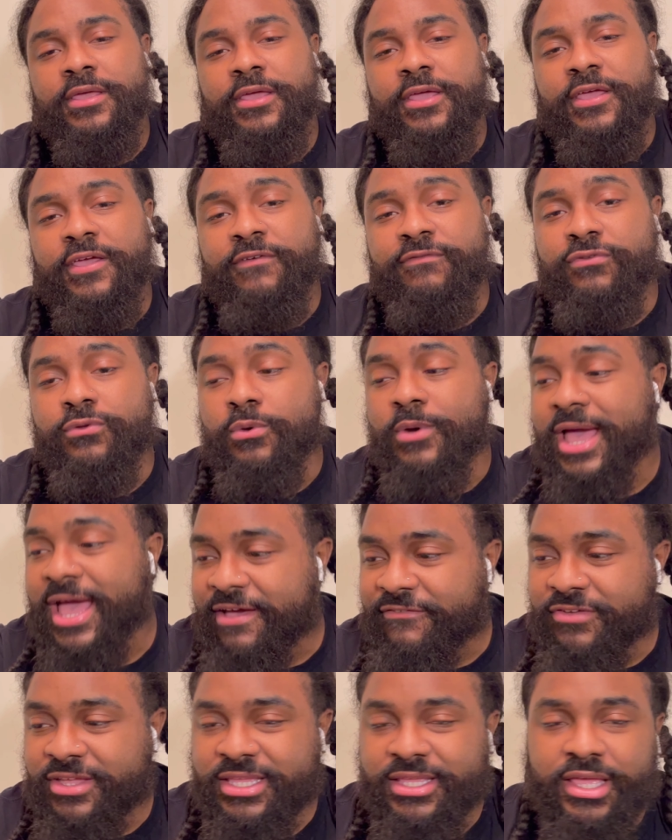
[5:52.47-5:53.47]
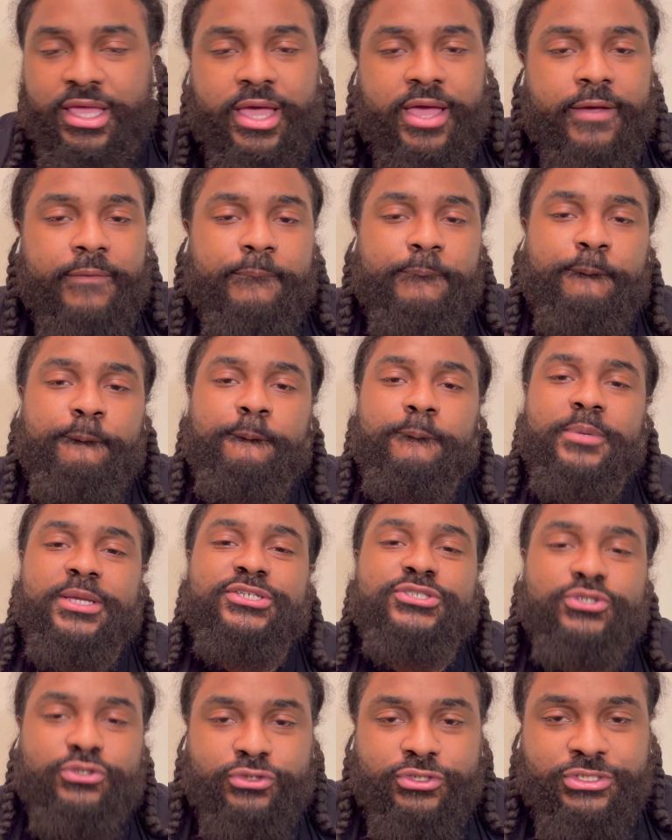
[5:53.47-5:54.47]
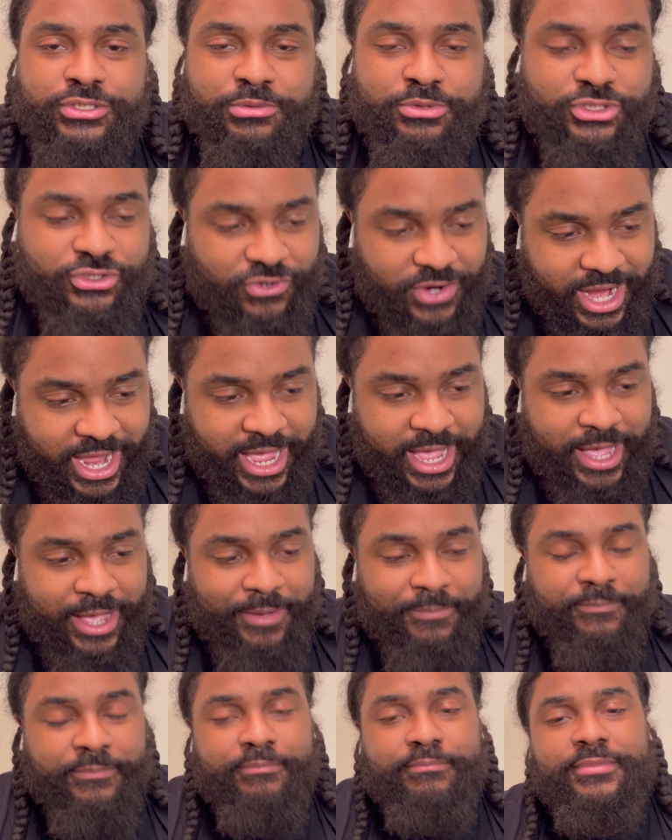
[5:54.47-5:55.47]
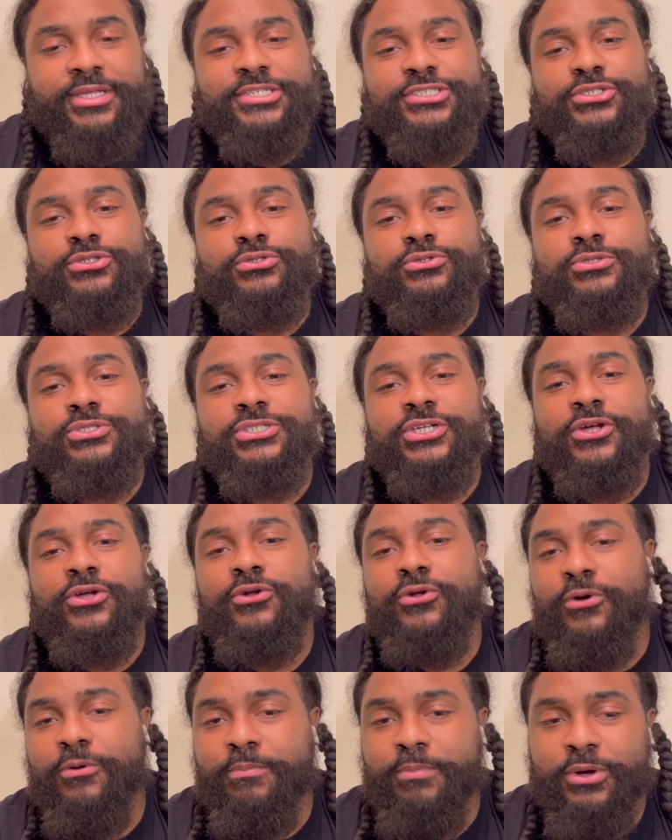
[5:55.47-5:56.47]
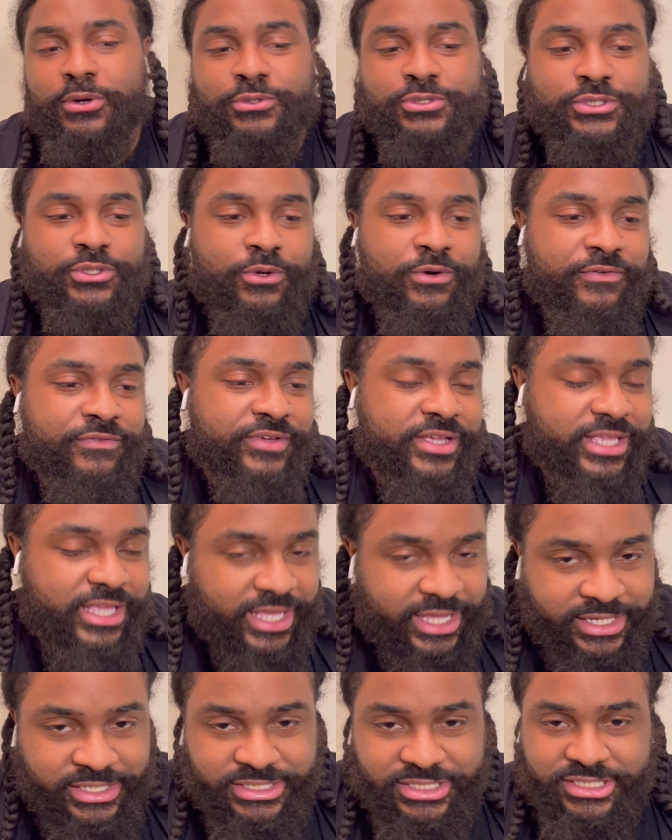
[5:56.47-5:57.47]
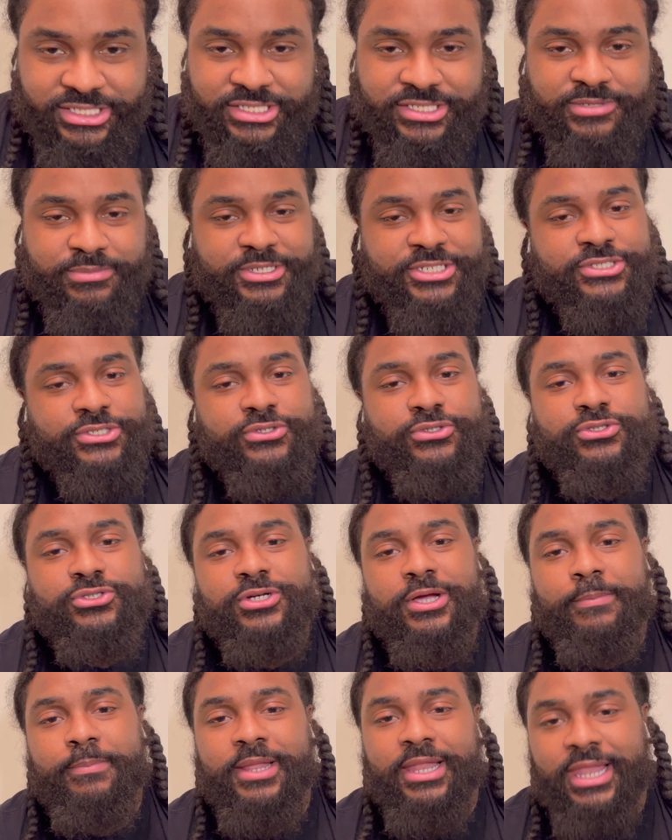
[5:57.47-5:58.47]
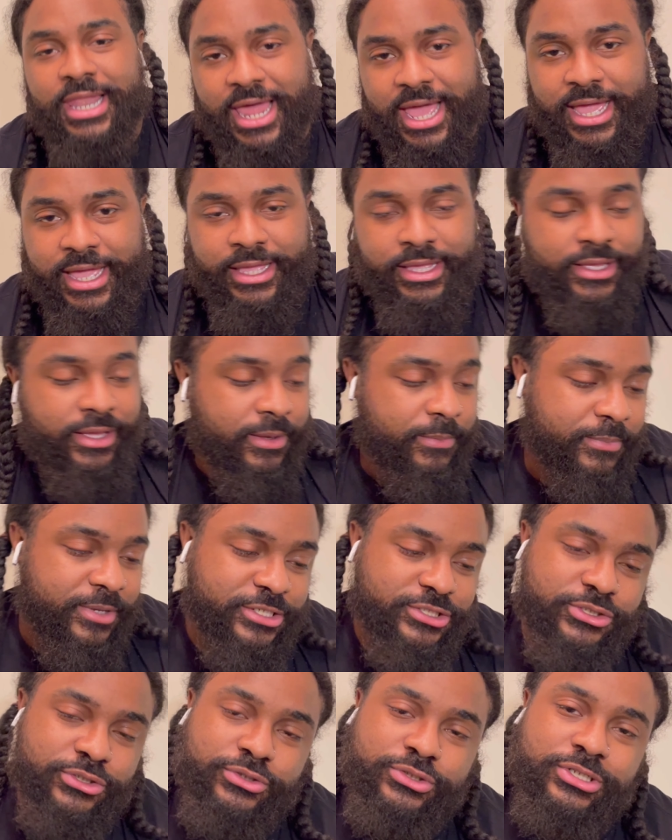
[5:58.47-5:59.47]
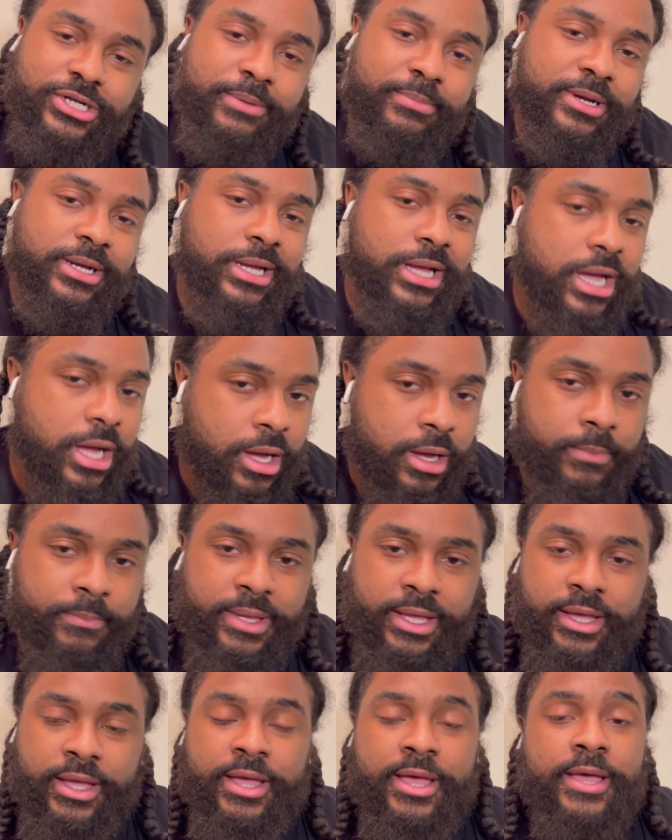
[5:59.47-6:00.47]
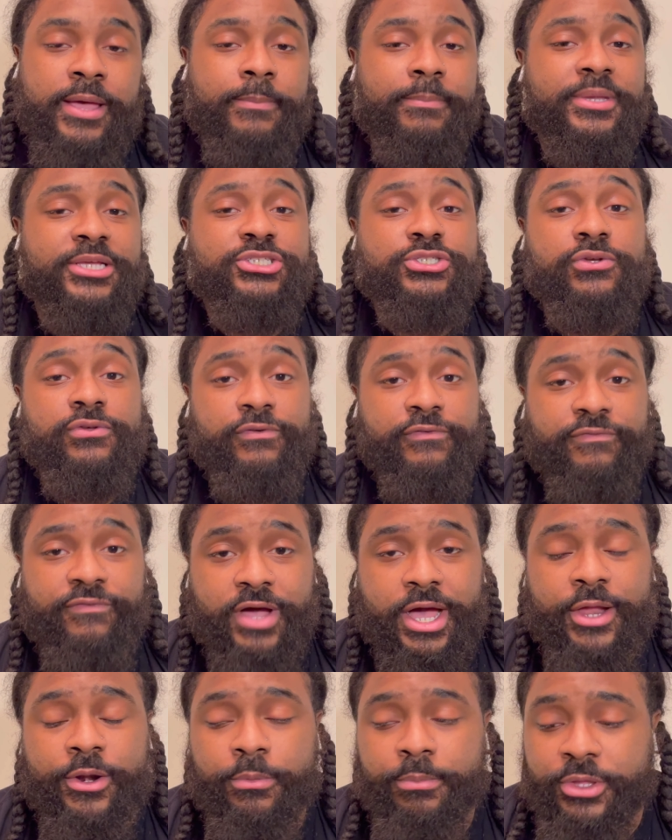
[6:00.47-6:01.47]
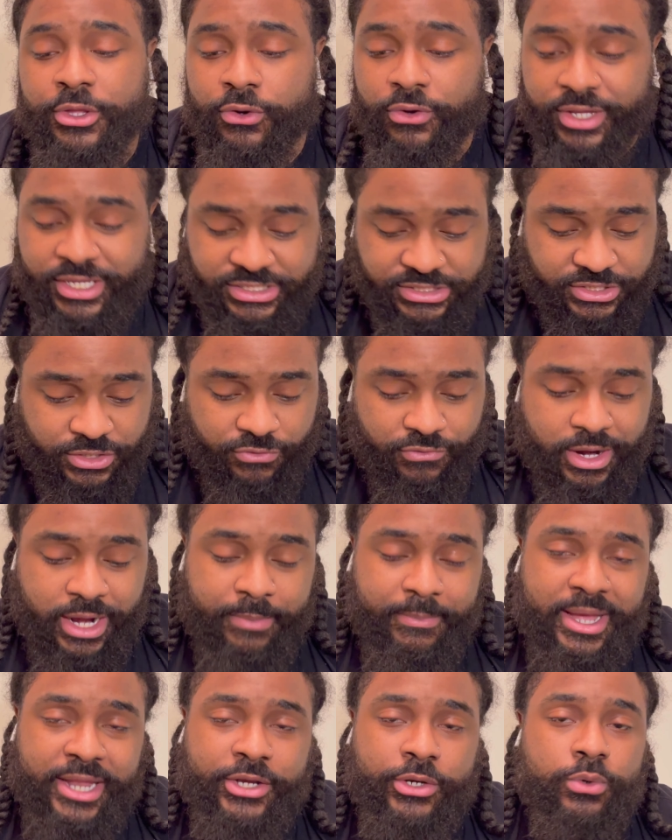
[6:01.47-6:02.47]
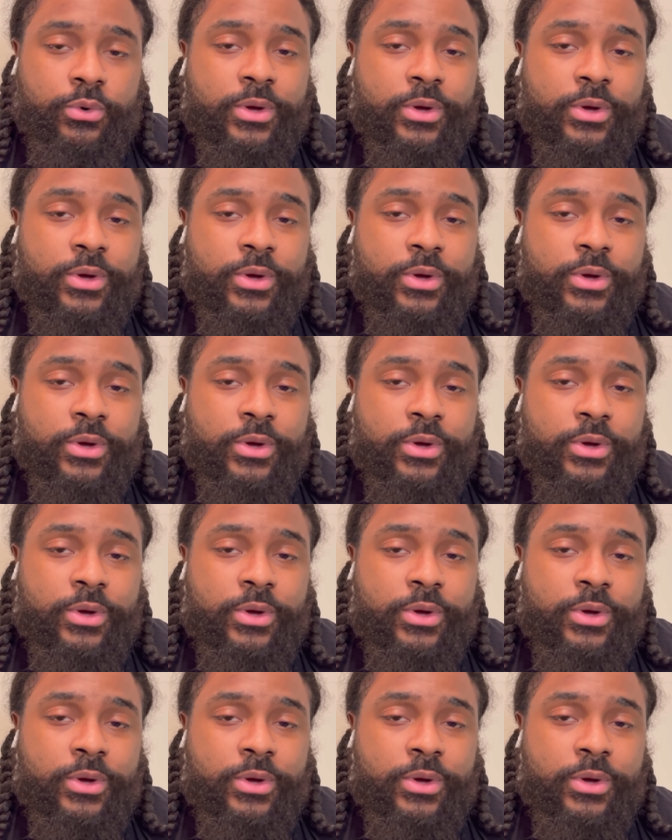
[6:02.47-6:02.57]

if you haven't yet, make sure you subscribe, make sure you turn on post notifications, make sure you drop a like, make sure you drop a comment, make sure you follow me on Instagram. I do